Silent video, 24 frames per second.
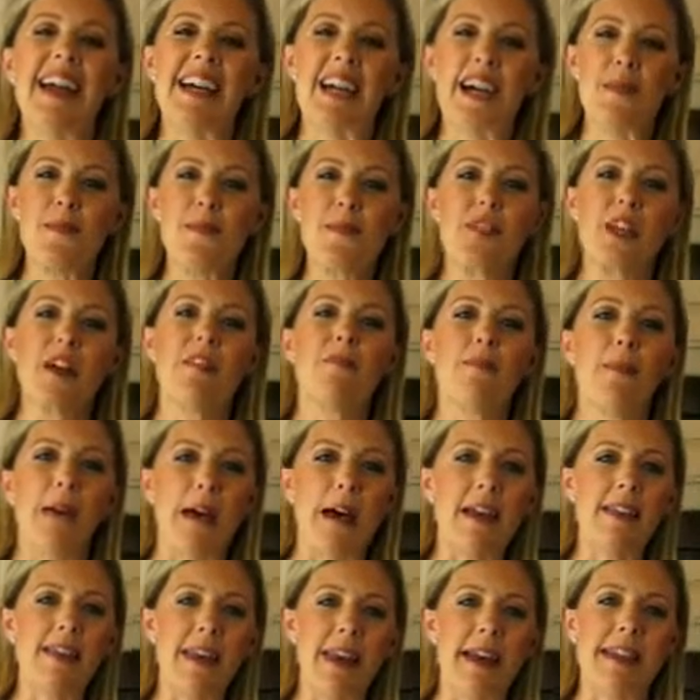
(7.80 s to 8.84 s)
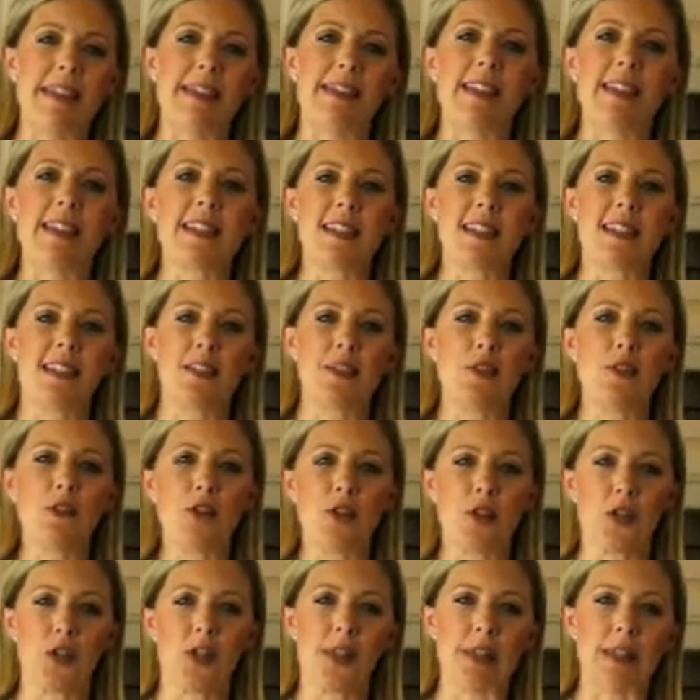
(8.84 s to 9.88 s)
I'm Chef Beth, and this is
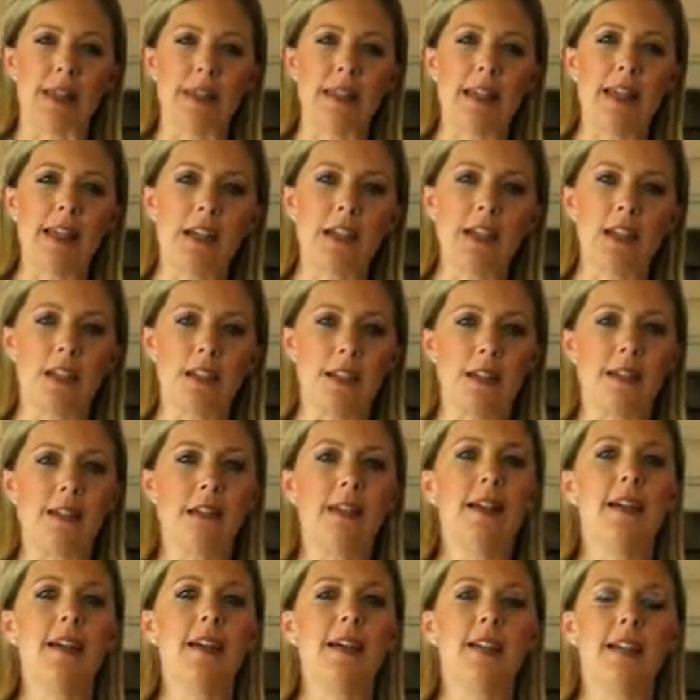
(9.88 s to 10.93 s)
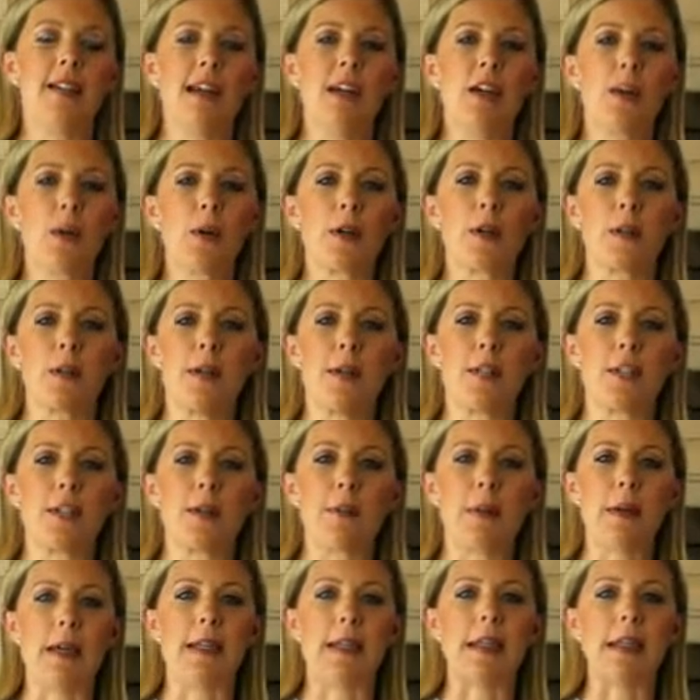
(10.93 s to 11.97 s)
Nutrition in the Kitchen. Today we're going to
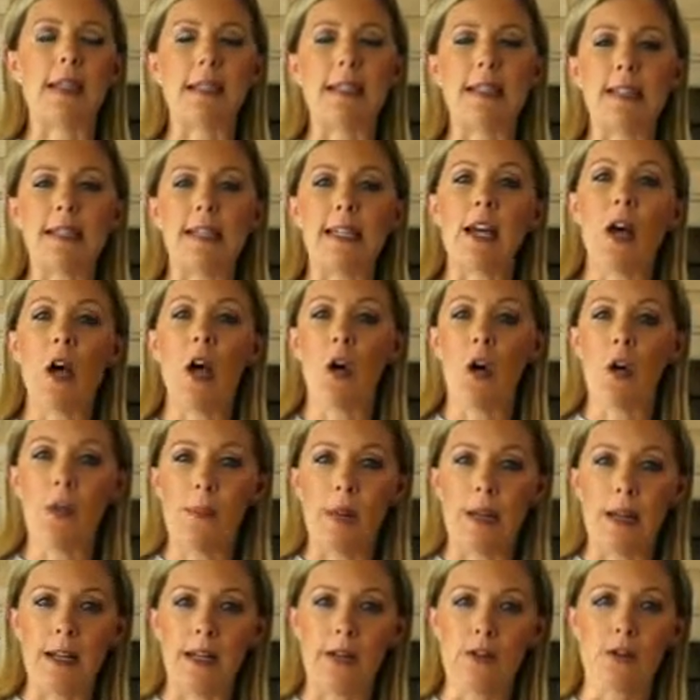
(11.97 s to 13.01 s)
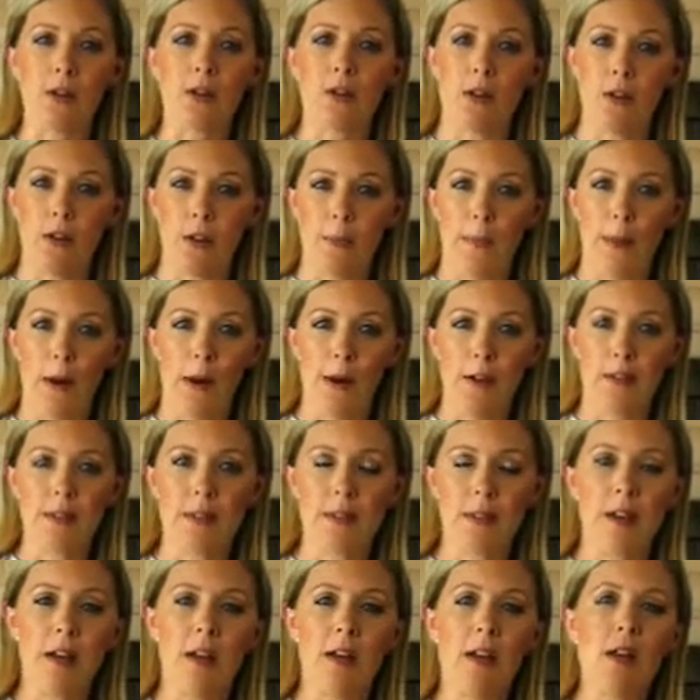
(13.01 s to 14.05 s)
make easy homemade granola
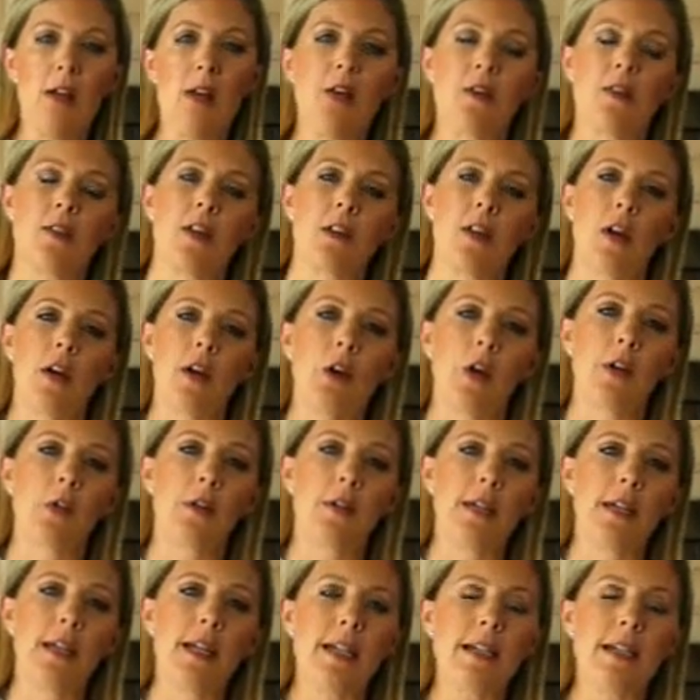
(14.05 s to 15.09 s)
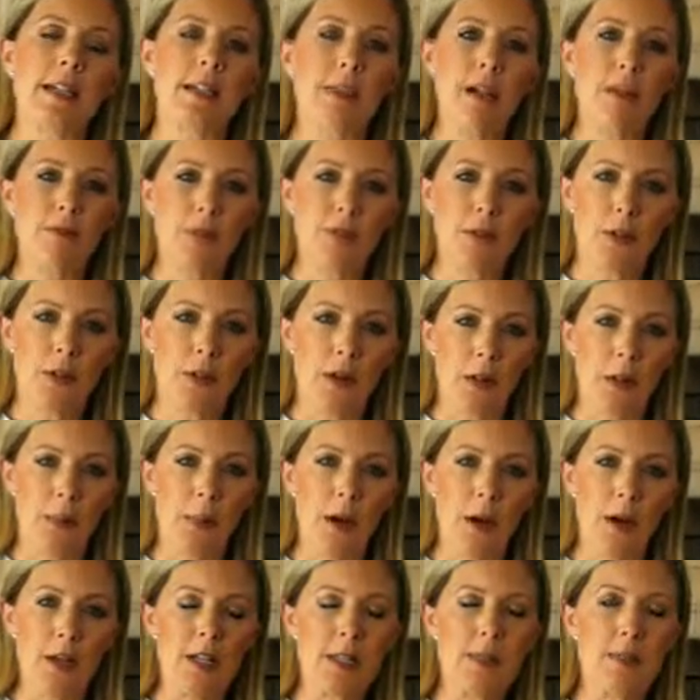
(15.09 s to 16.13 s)
bars. So kids love granola
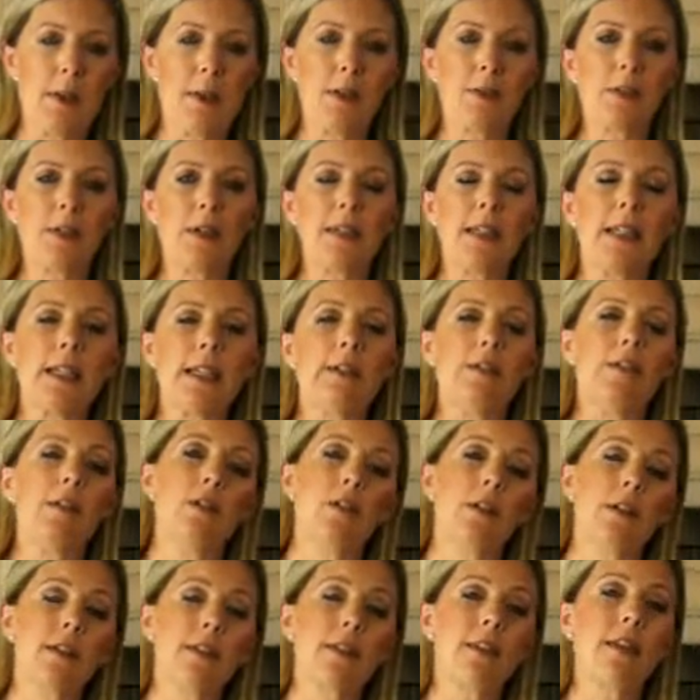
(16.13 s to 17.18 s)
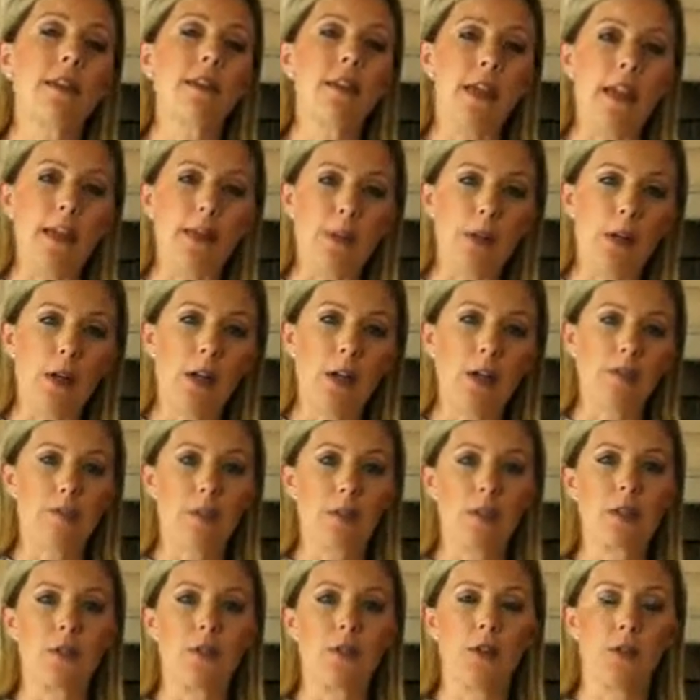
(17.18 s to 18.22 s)
bars, but really if you look at the label of
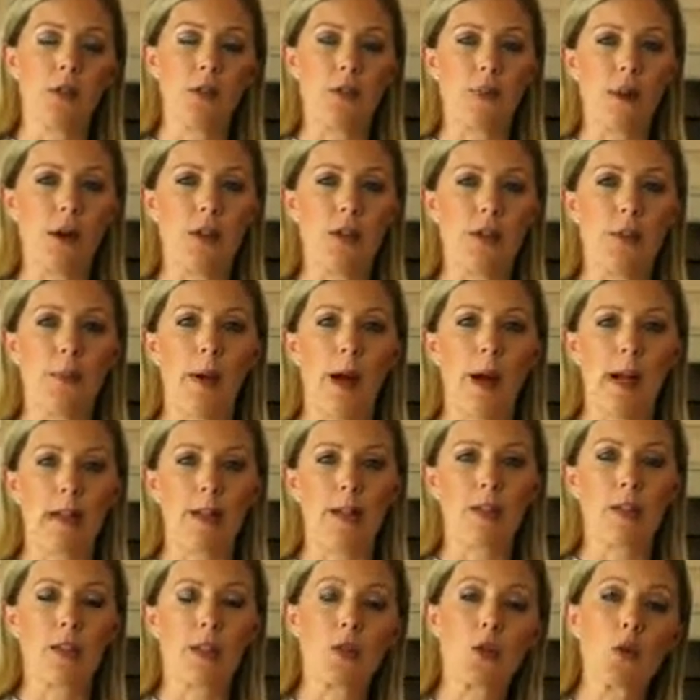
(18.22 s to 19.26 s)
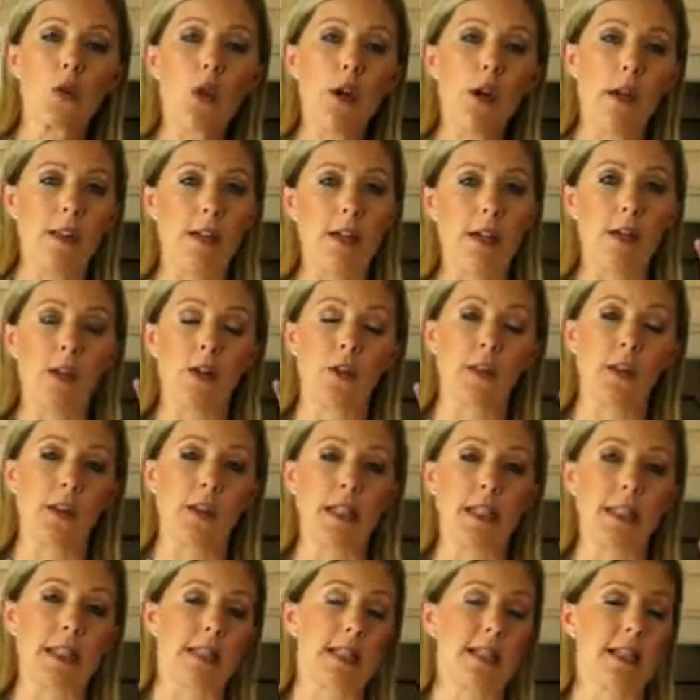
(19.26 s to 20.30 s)
most granola bars you buy in the store, the
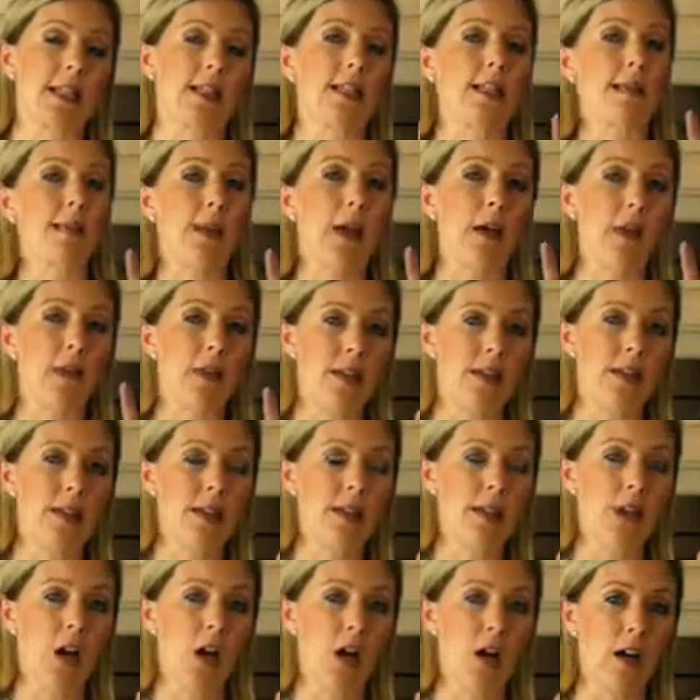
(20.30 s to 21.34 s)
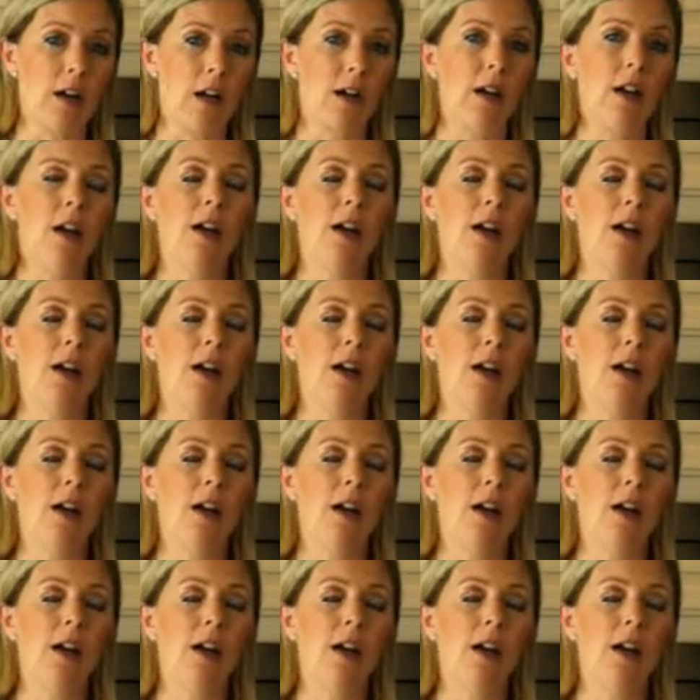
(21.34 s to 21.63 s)
ingredients list is about this long,